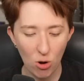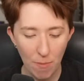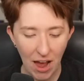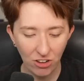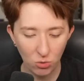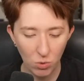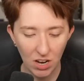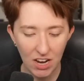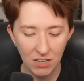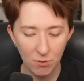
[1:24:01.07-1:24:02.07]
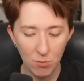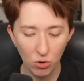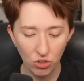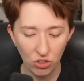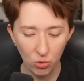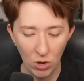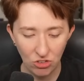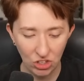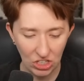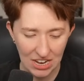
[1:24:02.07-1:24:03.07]
imagine what kind of emotions Yue
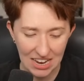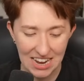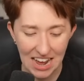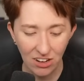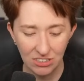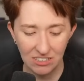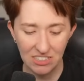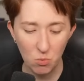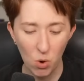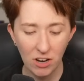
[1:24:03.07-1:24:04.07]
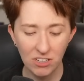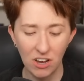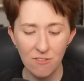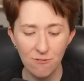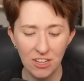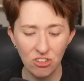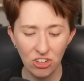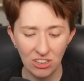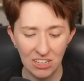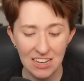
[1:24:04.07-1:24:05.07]
Qingyan had held as he walked
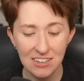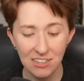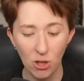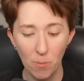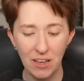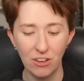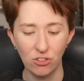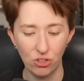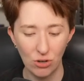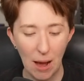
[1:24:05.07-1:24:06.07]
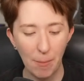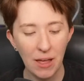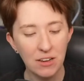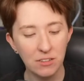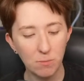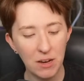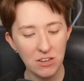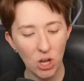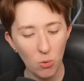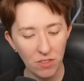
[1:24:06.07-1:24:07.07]
unflinchingly into Lo Binghe's trap, despite
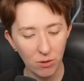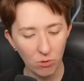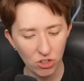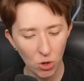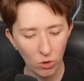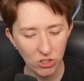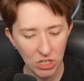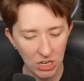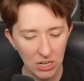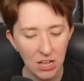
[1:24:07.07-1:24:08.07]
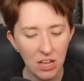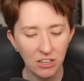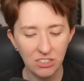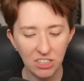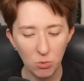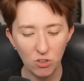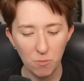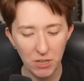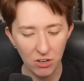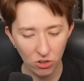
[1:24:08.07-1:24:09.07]
knowing there was no return, until he was
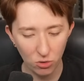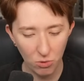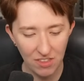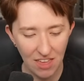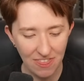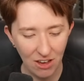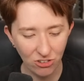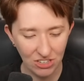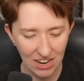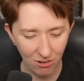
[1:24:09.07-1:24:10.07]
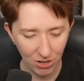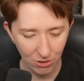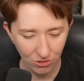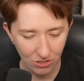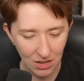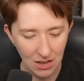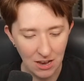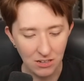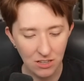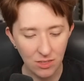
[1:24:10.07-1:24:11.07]
pierced with 10,000 arrows.
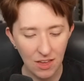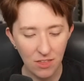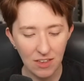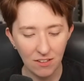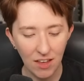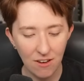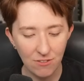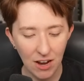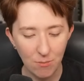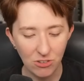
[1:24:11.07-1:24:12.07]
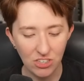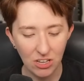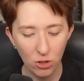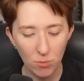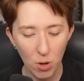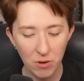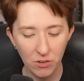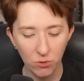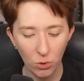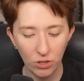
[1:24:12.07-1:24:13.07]
To think that a lifetime's single moment
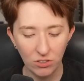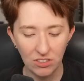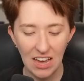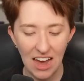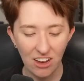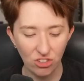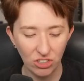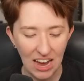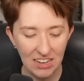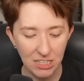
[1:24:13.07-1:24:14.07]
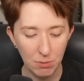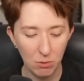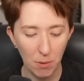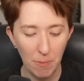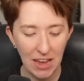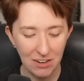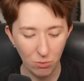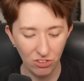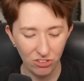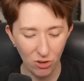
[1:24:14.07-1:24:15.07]
of loyalty actually had to be repaid
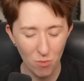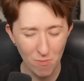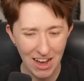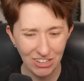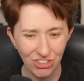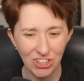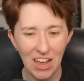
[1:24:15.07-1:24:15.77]
with so much.